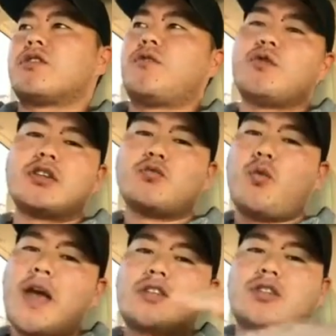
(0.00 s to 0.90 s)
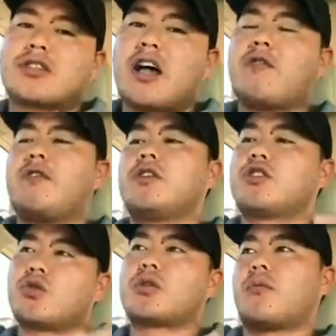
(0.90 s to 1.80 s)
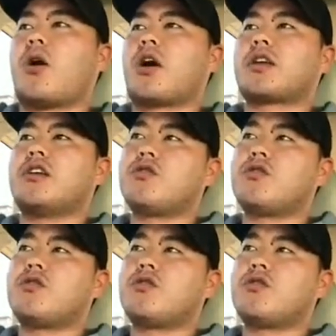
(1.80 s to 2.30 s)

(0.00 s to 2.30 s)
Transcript: So if you can wedge yourself in and short the market,